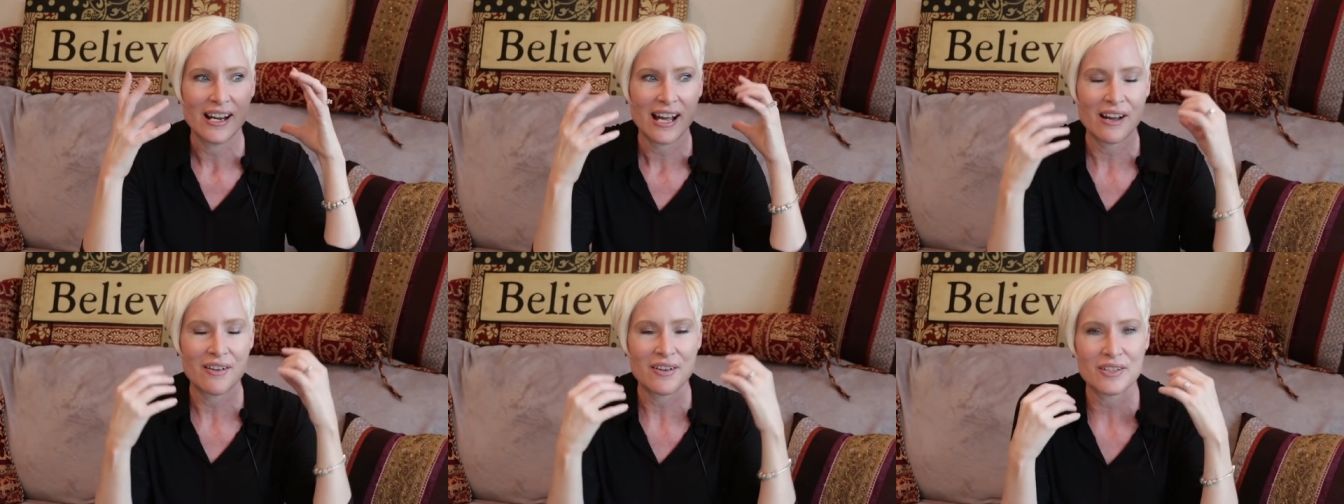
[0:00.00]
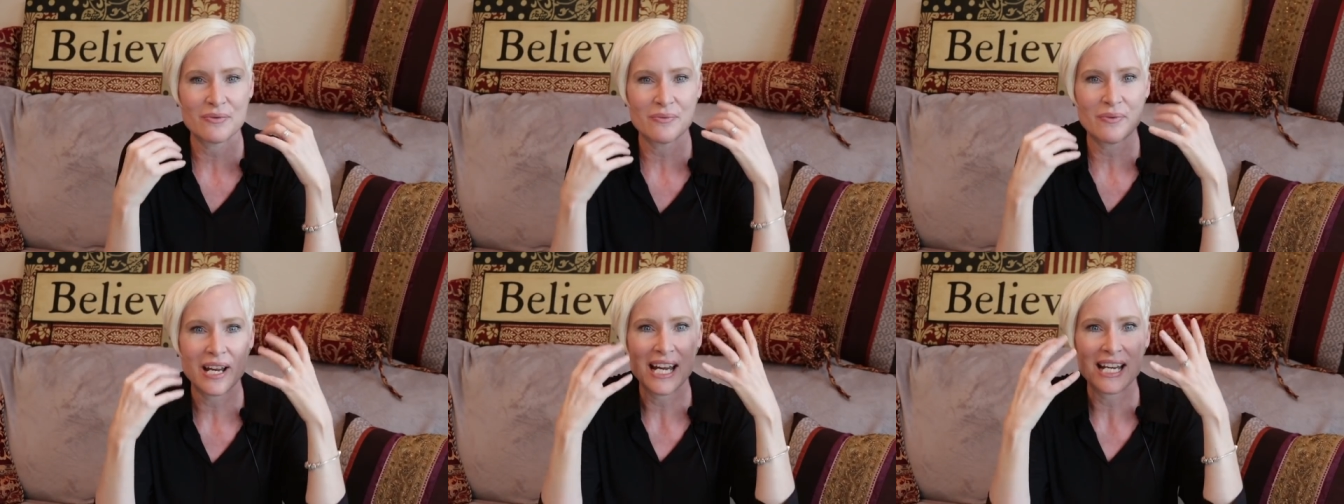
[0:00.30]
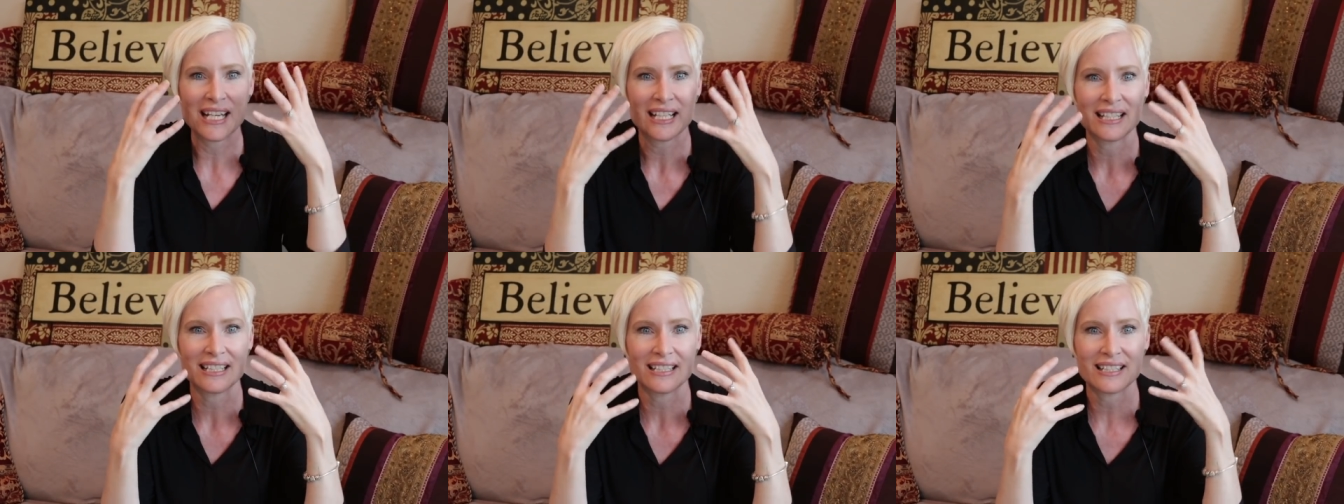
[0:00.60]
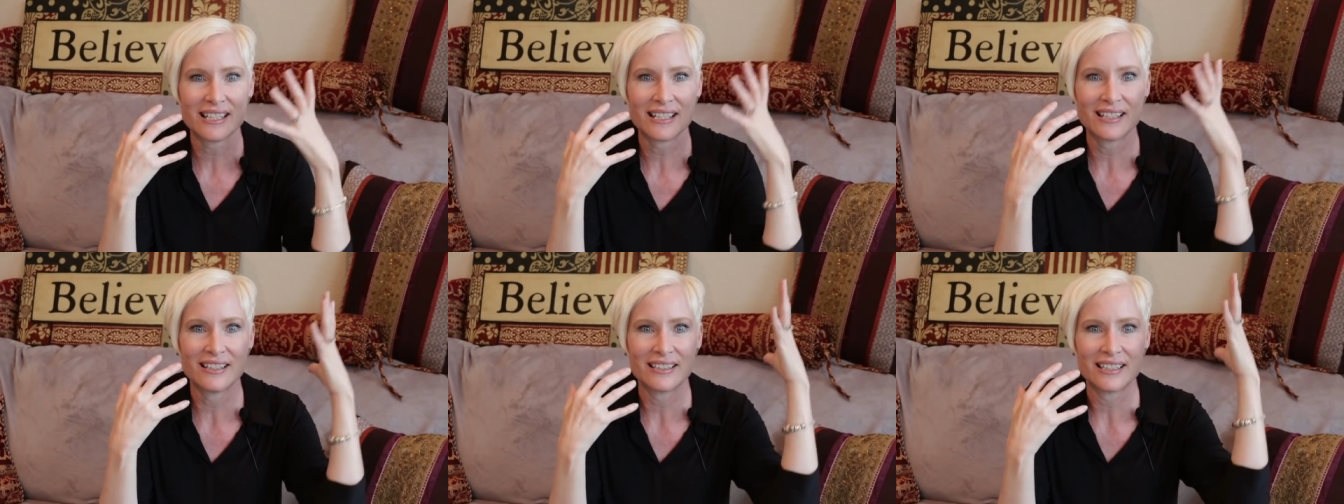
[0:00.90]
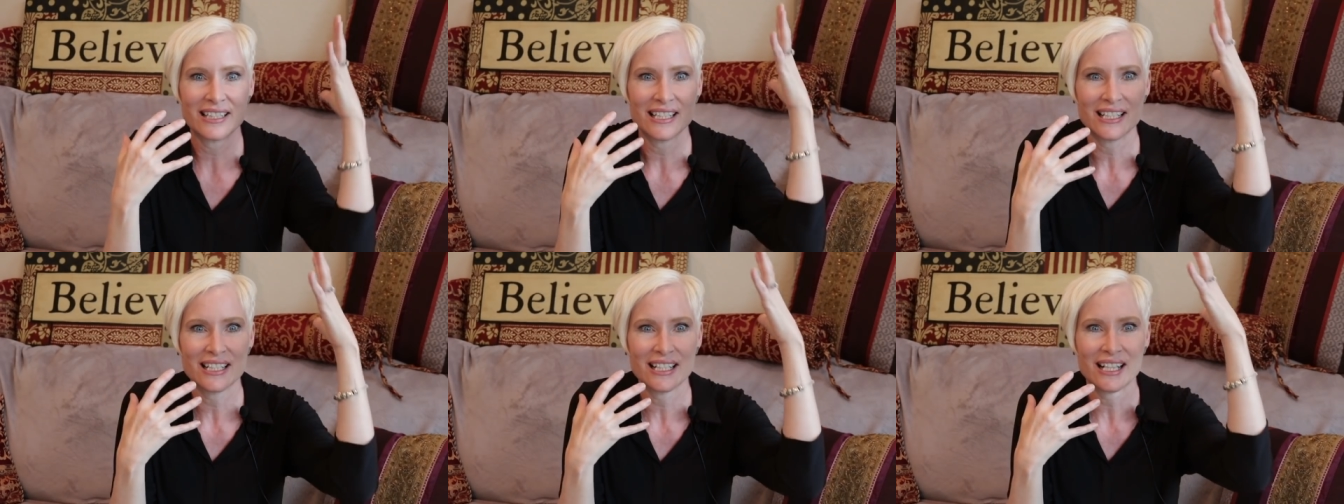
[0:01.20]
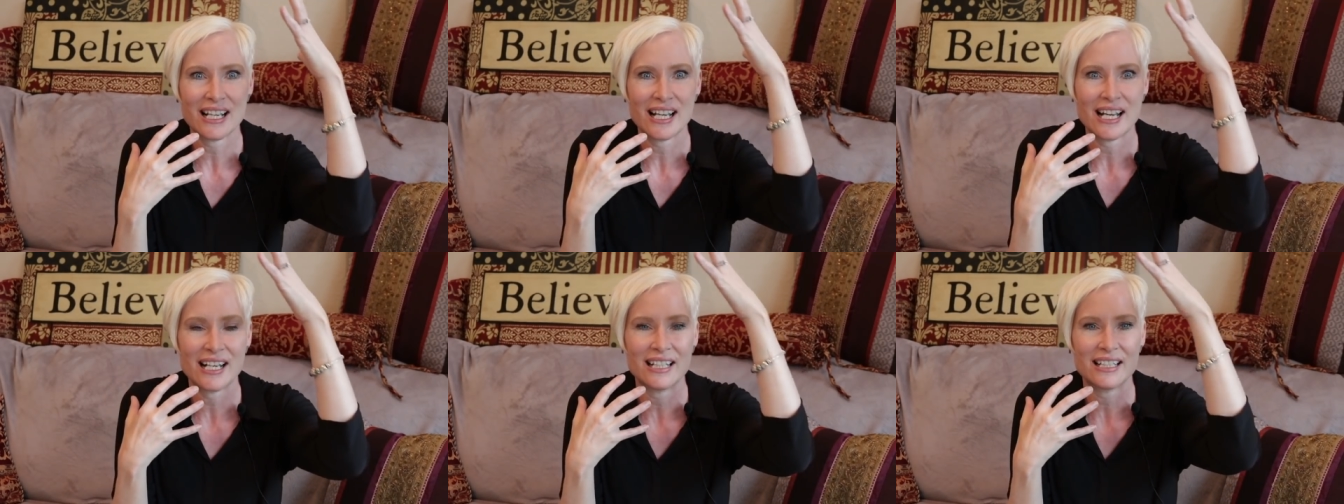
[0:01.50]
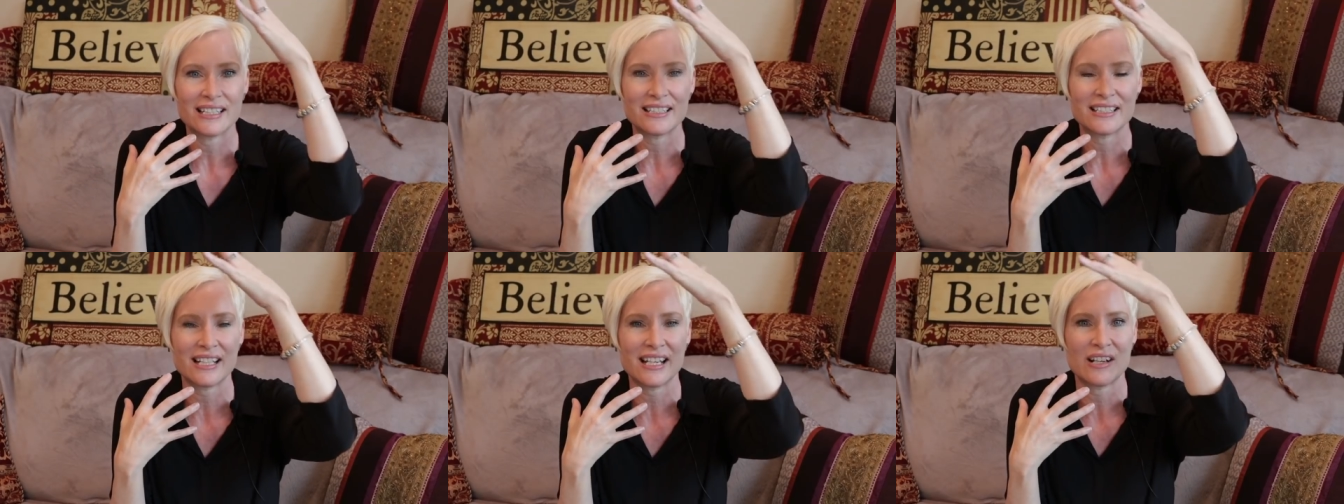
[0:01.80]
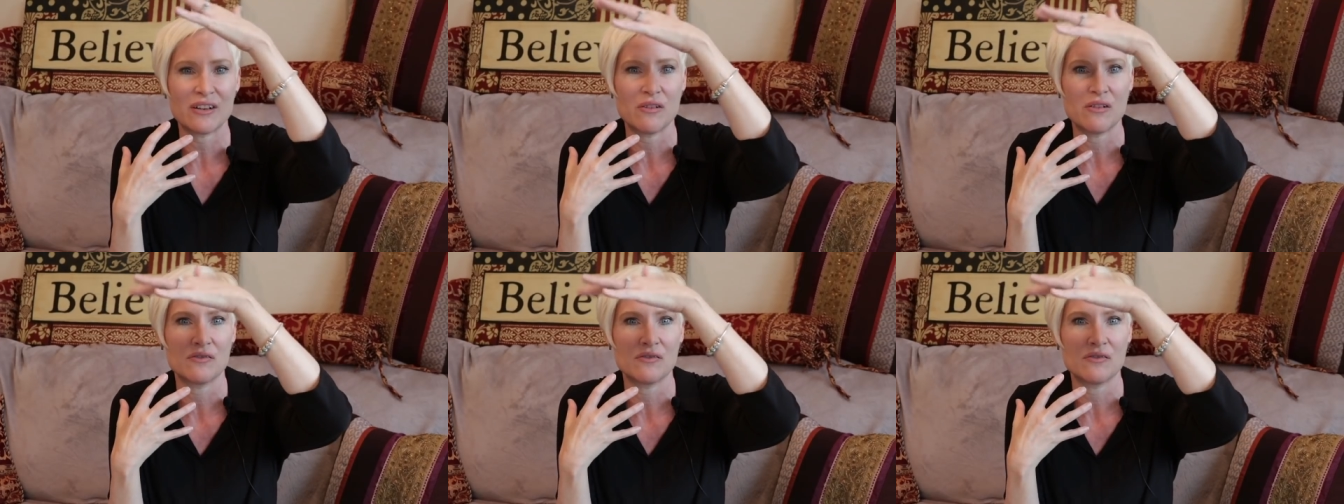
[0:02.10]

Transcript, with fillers: I was waiting until he could kind of take